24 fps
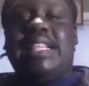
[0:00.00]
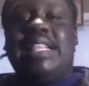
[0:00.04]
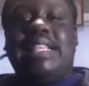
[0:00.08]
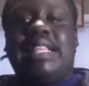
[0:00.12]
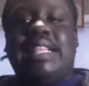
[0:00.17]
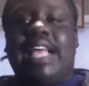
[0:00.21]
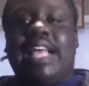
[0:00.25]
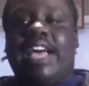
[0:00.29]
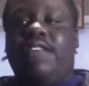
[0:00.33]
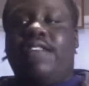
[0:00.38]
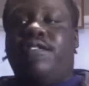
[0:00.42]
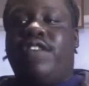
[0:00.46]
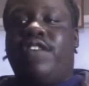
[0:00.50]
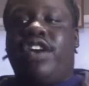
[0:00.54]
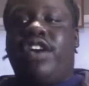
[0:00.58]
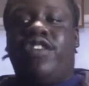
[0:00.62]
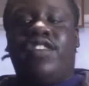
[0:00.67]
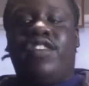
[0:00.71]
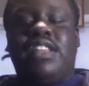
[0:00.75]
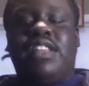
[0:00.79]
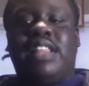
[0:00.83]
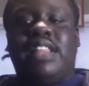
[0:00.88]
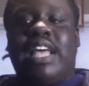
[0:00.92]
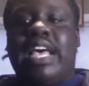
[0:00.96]
is like
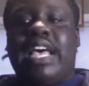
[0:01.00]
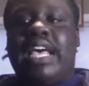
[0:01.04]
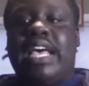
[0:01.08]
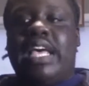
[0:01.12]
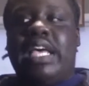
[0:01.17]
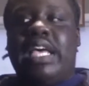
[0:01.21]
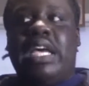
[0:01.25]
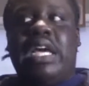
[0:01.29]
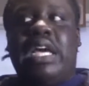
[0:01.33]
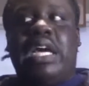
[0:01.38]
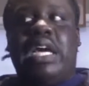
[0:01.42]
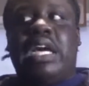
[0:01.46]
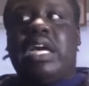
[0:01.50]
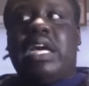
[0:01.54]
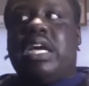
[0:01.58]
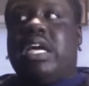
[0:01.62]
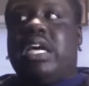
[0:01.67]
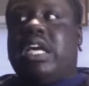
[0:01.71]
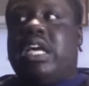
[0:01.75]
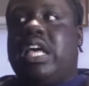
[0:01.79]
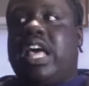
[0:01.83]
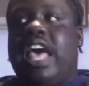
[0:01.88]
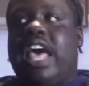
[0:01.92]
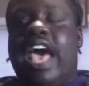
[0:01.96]
very like
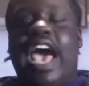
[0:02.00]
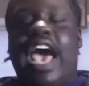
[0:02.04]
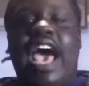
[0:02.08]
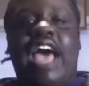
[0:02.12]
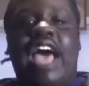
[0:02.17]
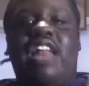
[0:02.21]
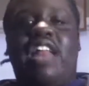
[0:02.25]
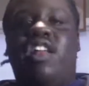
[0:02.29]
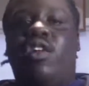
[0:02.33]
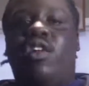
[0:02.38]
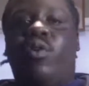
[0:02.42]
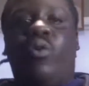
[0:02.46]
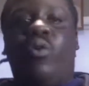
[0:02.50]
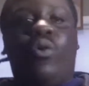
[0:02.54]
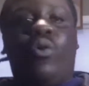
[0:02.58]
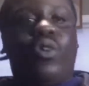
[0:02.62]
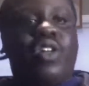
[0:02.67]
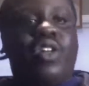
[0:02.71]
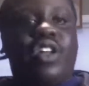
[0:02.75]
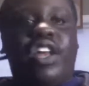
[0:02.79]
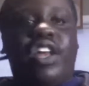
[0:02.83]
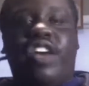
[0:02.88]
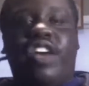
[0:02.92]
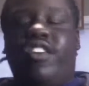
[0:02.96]
out of the
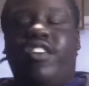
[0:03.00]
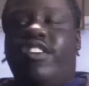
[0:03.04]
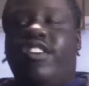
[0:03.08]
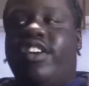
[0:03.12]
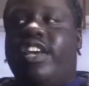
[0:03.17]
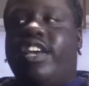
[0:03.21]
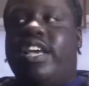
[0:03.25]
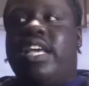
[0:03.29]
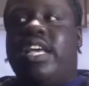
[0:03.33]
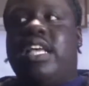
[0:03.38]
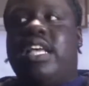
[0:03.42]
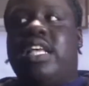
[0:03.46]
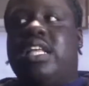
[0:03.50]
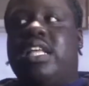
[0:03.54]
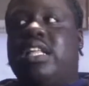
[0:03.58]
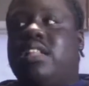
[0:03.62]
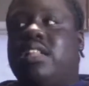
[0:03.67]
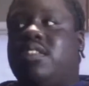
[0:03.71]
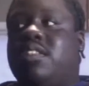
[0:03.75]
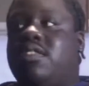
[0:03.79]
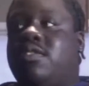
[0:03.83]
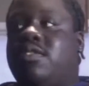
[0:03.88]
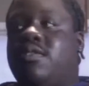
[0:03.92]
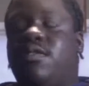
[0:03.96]
ordinary.
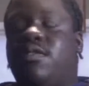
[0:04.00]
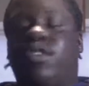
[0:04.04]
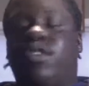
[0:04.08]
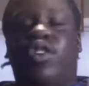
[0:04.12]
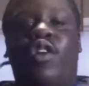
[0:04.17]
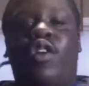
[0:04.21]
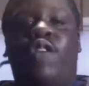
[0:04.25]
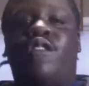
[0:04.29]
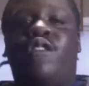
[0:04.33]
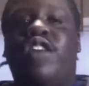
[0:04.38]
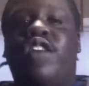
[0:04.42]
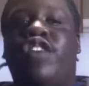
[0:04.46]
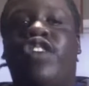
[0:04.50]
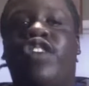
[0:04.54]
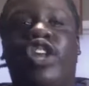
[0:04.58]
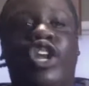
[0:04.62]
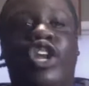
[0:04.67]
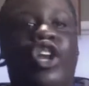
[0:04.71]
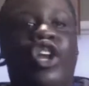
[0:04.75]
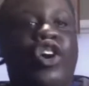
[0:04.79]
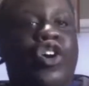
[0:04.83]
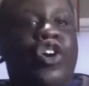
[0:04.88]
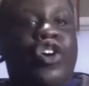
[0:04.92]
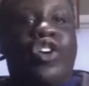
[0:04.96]
He's very
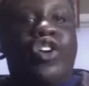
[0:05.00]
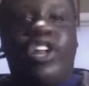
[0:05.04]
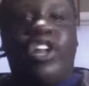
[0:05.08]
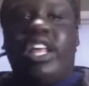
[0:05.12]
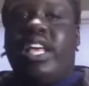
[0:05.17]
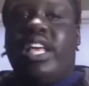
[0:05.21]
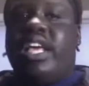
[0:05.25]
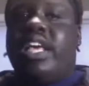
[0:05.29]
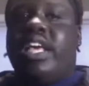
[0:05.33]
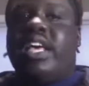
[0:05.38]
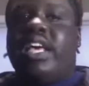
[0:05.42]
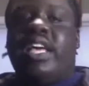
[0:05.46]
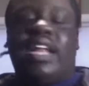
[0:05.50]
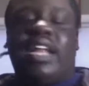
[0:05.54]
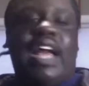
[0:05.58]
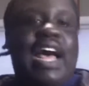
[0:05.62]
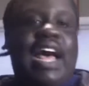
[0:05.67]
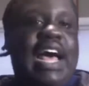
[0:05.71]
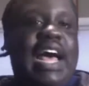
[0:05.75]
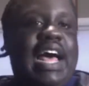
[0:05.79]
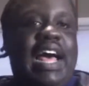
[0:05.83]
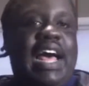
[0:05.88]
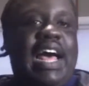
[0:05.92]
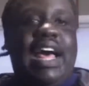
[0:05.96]
nerdy and
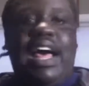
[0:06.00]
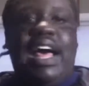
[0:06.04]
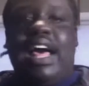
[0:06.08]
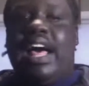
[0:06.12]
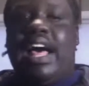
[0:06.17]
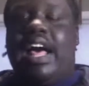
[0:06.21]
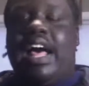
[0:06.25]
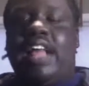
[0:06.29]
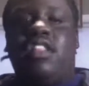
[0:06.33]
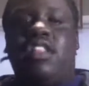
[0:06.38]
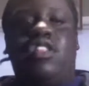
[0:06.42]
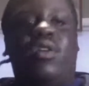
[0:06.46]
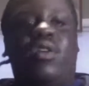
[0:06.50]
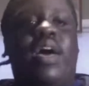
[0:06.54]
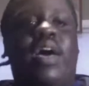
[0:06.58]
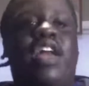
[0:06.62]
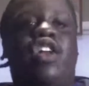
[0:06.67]
so I